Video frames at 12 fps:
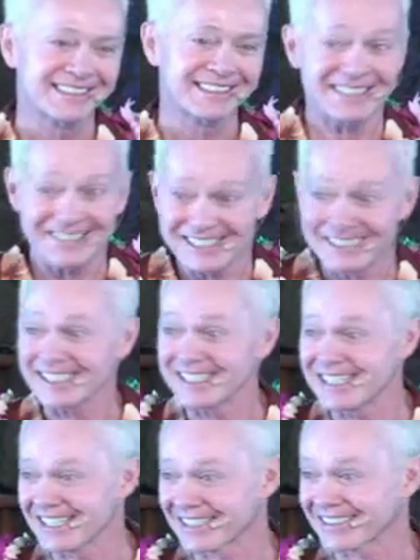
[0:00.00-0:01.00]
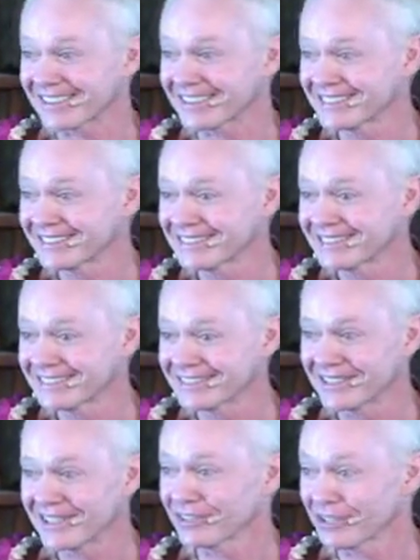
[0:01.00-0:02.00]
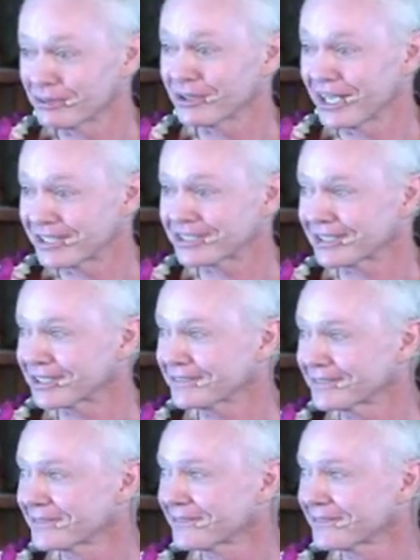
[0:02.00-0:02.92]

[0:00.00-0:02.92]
this is a year of liberation.